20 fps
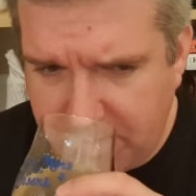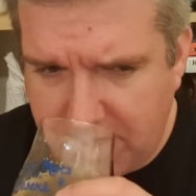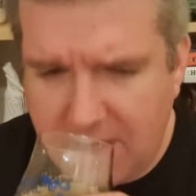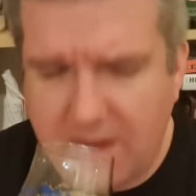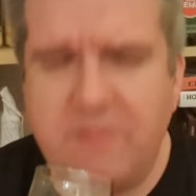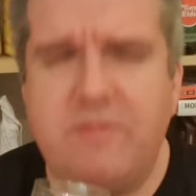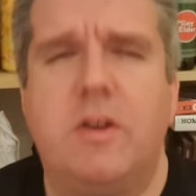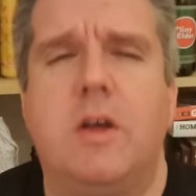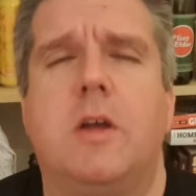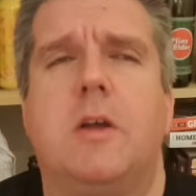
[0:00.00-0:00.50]

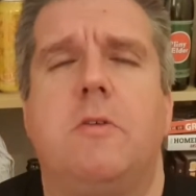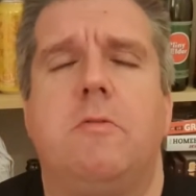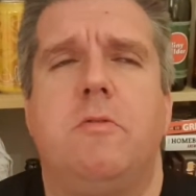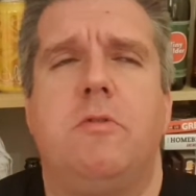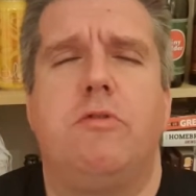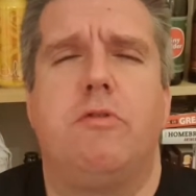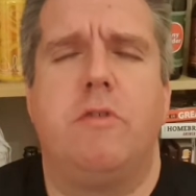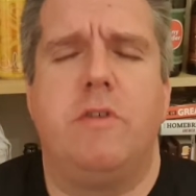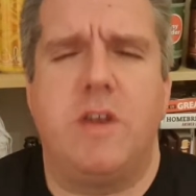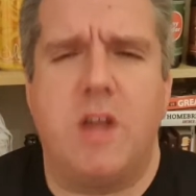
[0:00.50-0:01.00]
Kind of a
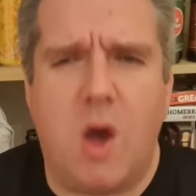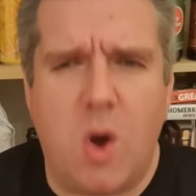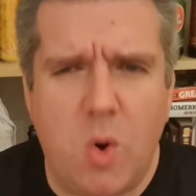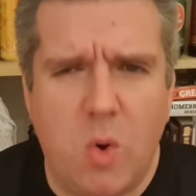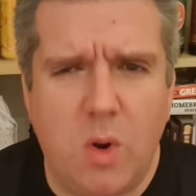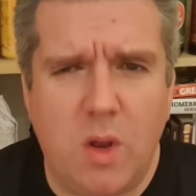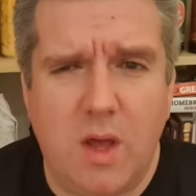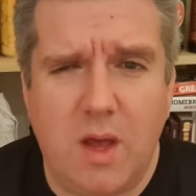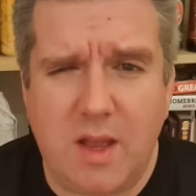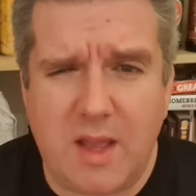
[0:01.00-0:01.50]

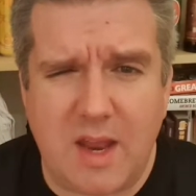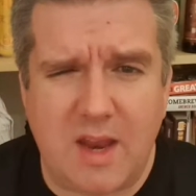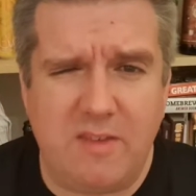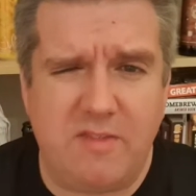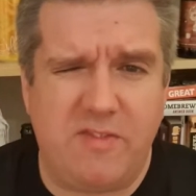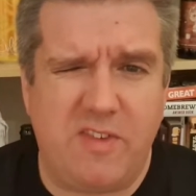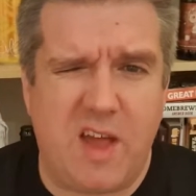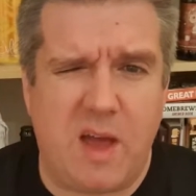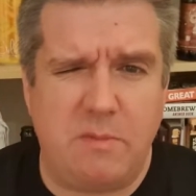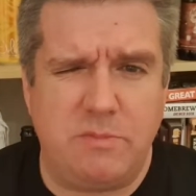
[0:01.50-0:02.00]
granola, kind
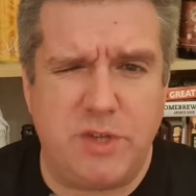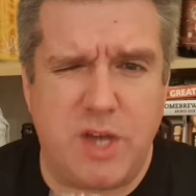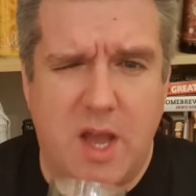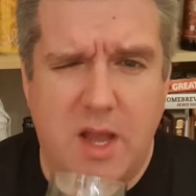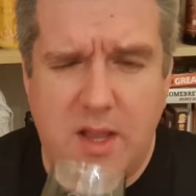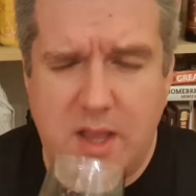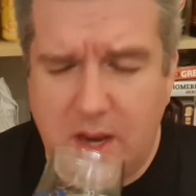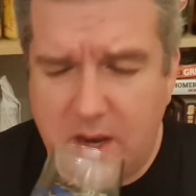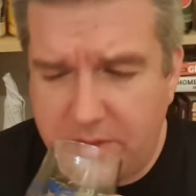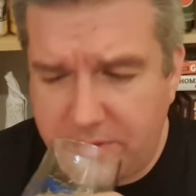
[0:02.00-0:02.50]
of
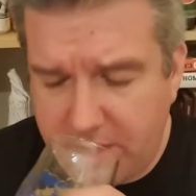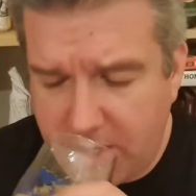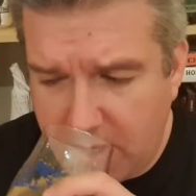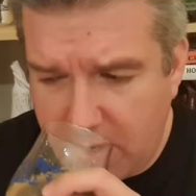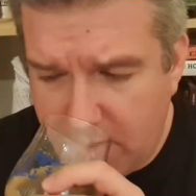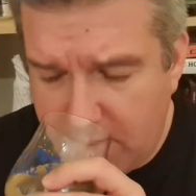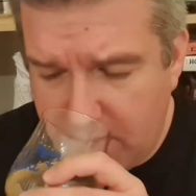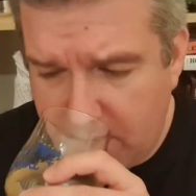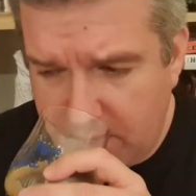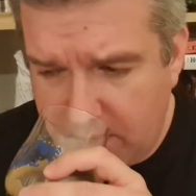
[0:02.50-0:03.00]
flapjack kind of thing
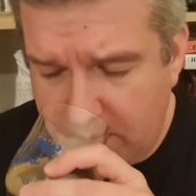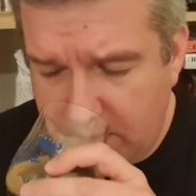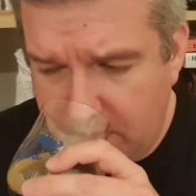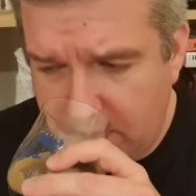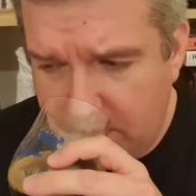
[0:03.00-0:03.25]
going on.